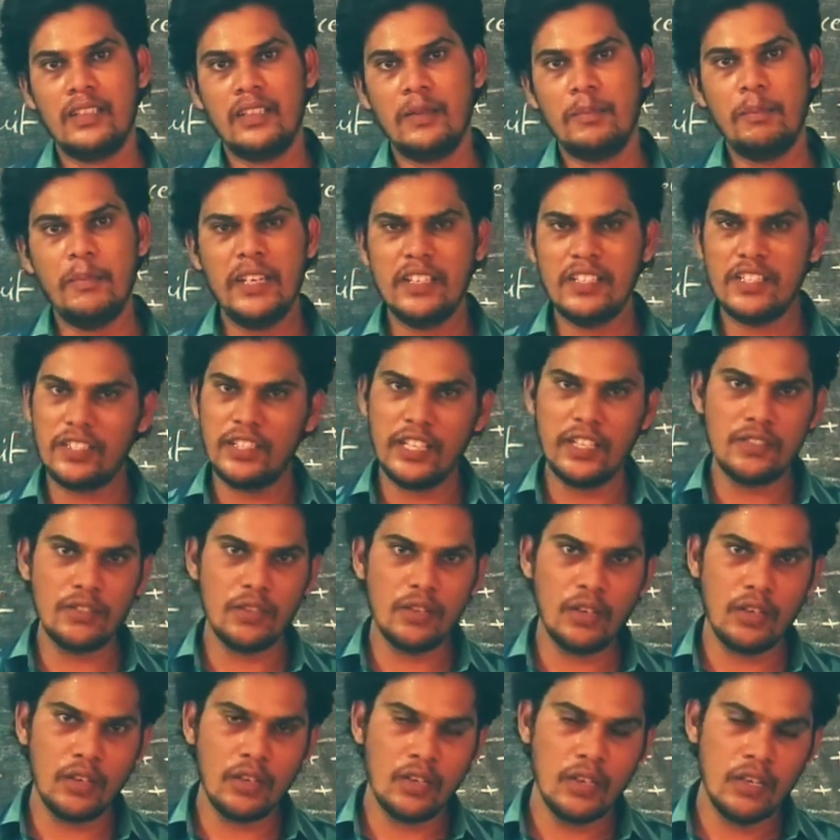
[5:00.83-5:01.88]
Means there is
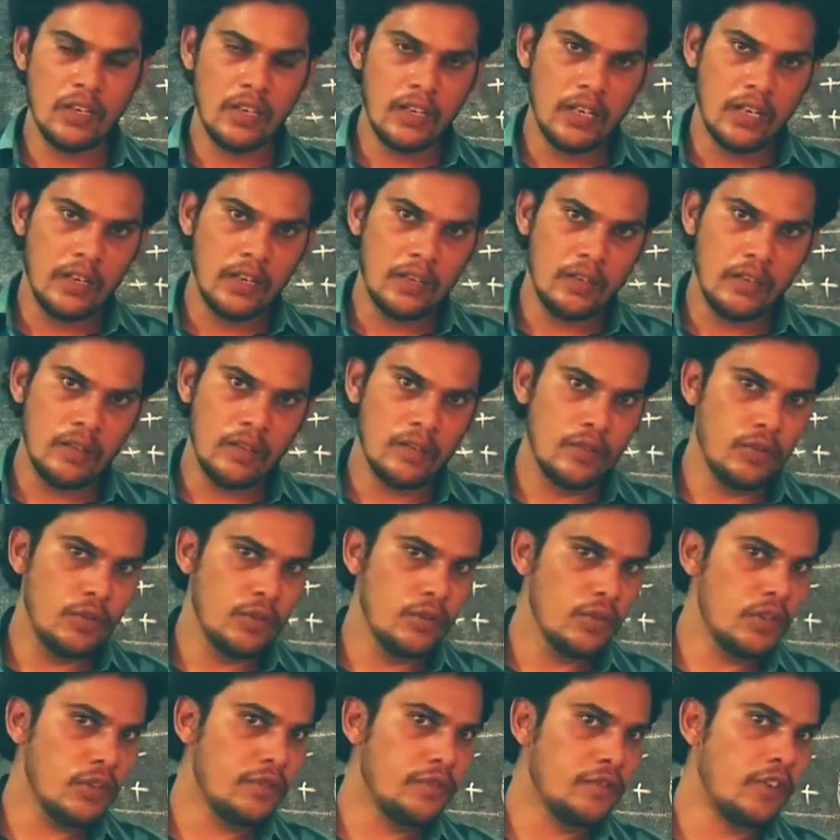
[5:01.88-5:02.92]
no
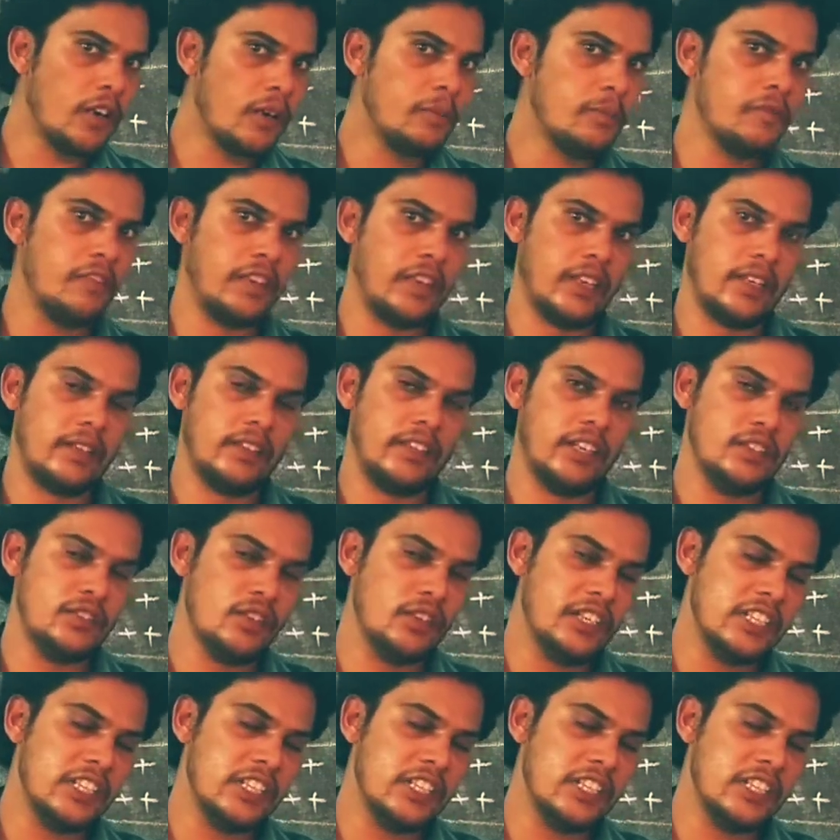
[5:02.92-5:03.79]
uniform way, there is no